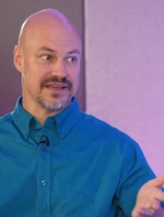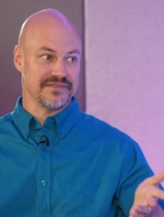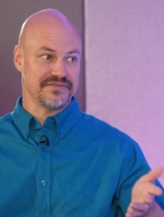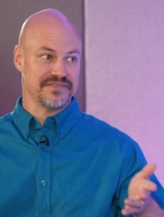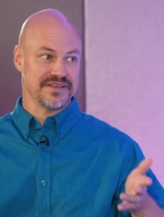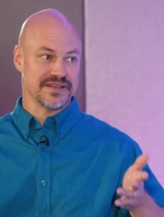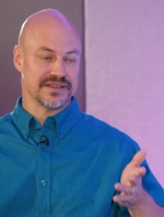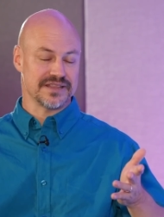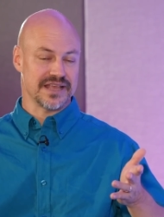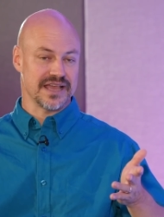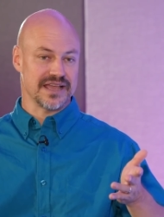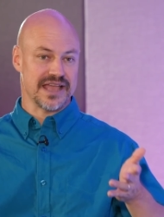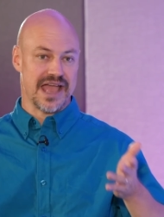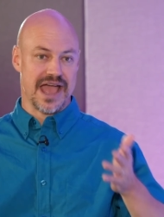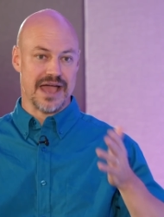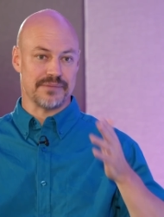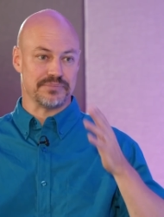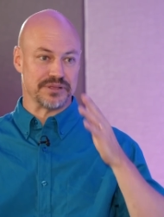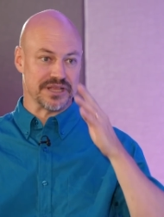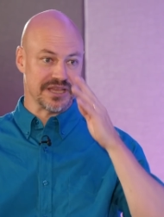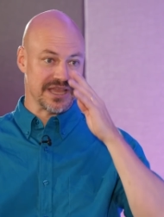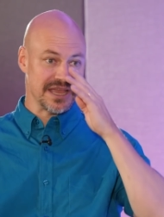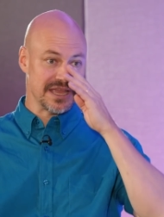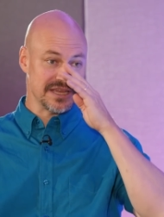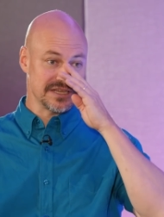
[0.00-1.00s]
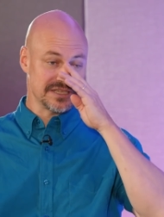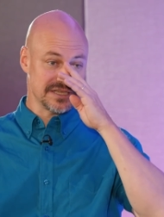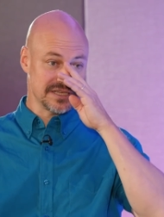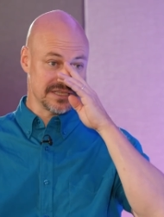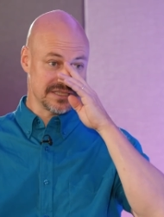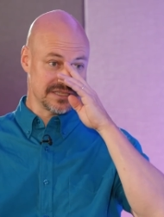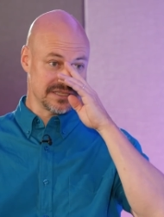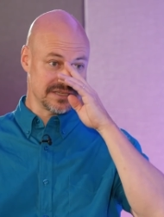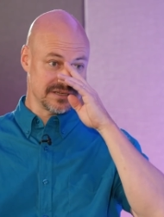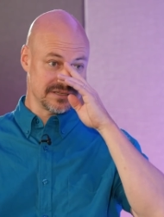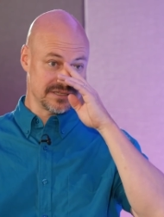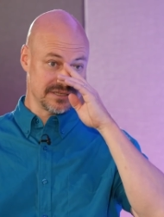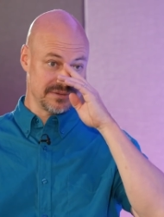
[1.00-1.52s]
I feel like
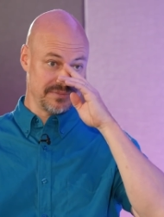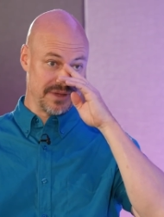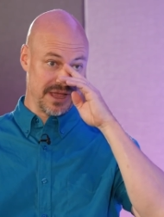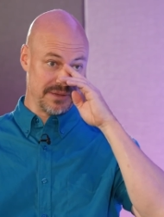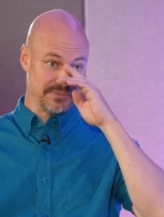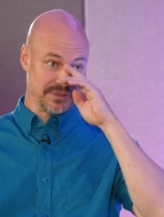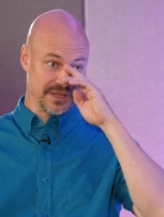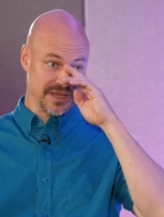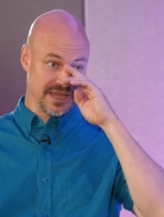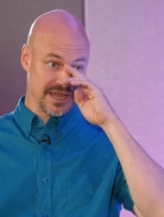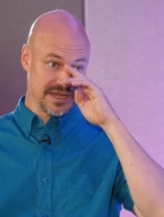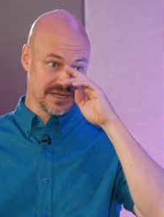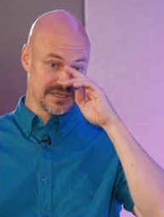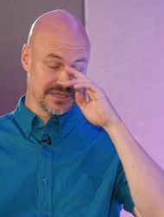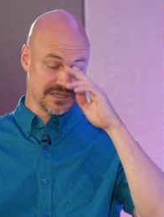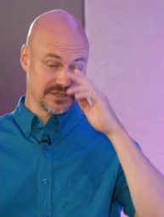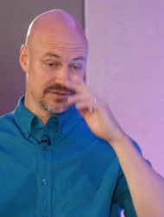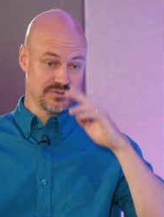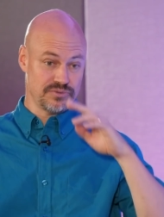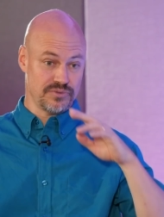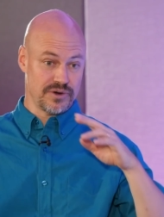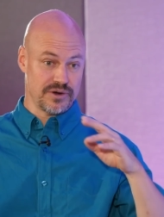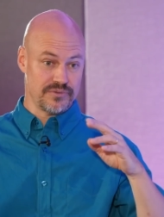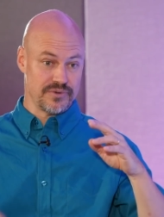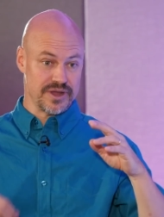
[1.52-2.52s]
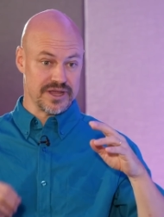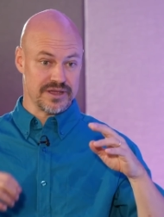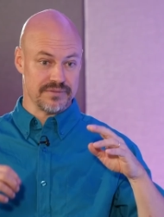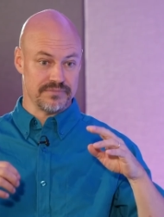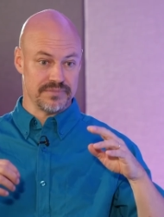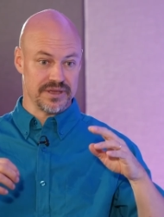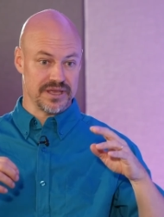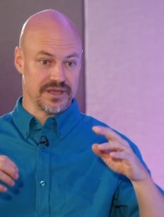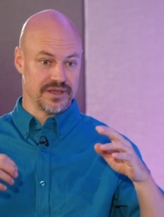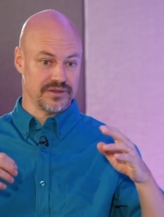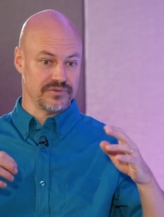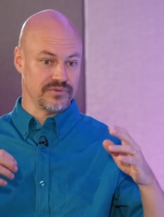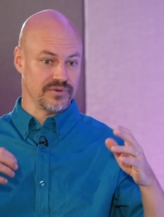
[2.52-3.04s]
there's some applications where we can
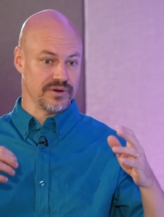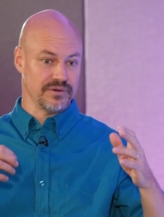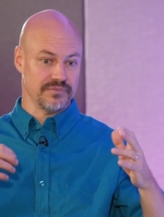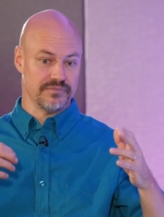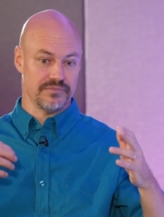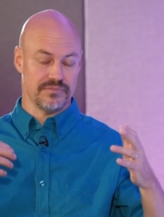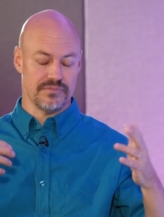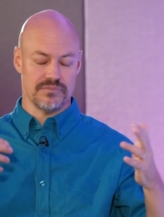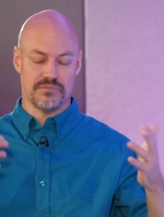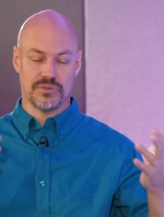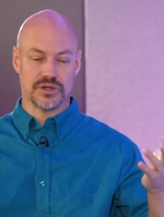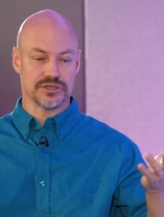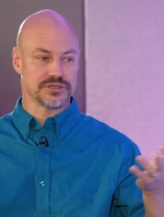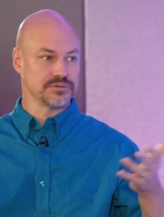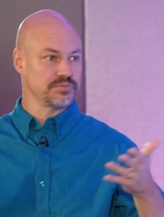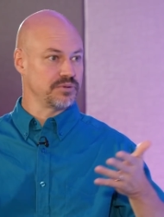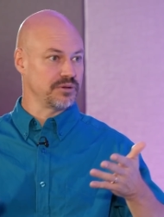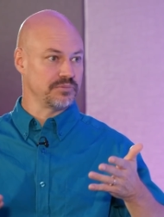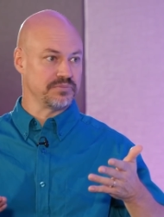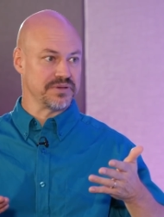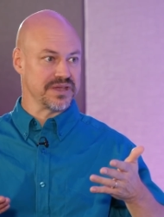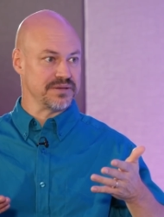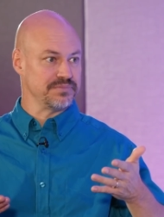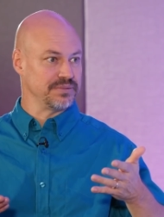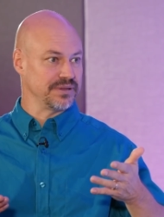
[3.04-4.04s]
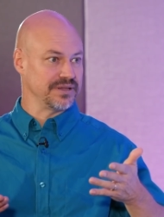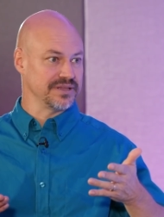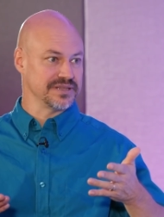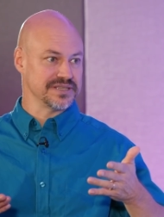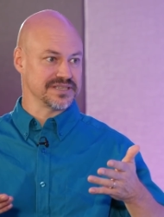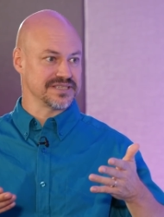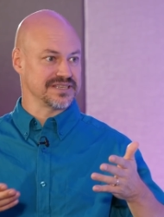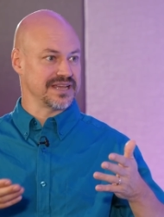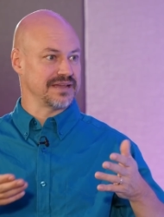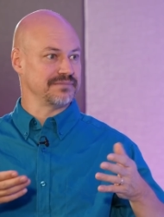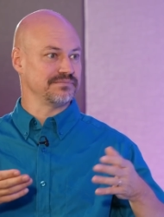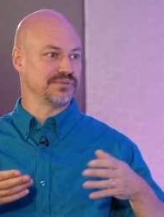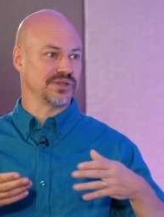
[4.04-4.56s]
build where multiple people in the
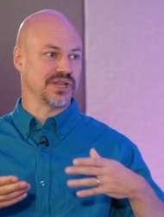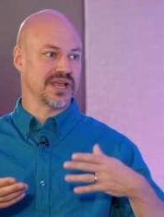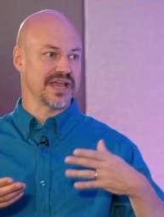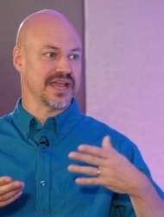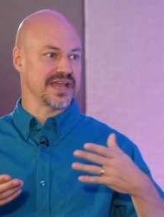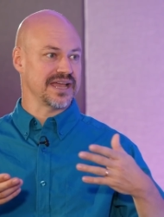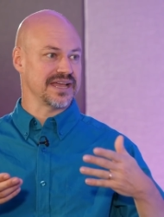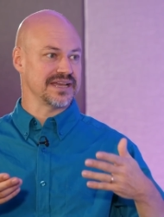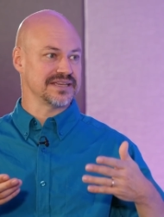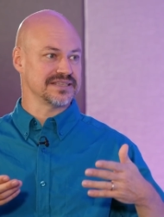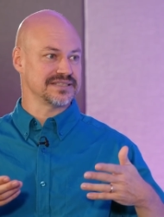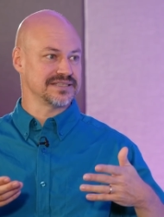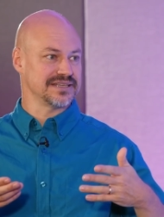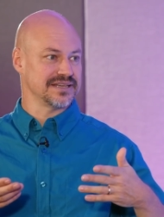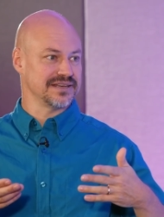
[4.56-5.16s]
same place,